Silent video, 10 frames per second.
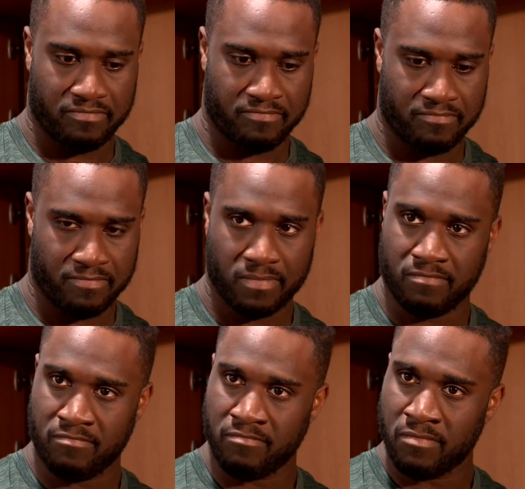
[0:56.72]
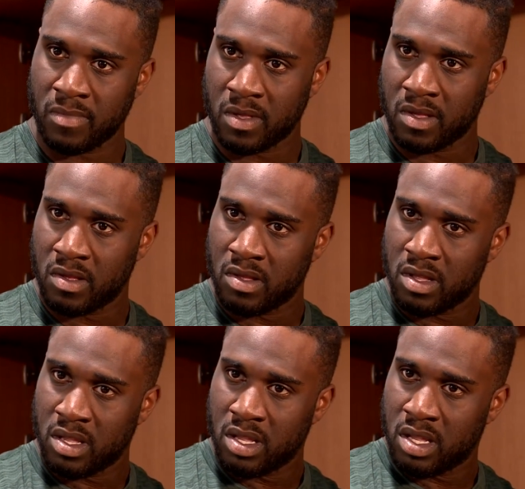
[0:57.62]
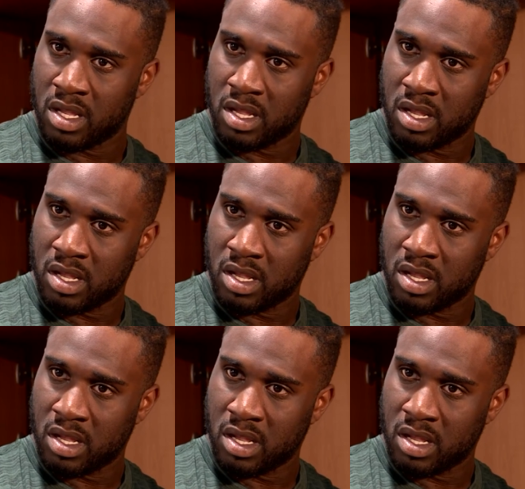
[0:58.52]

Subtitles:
How big a challenge was the Washington pass rush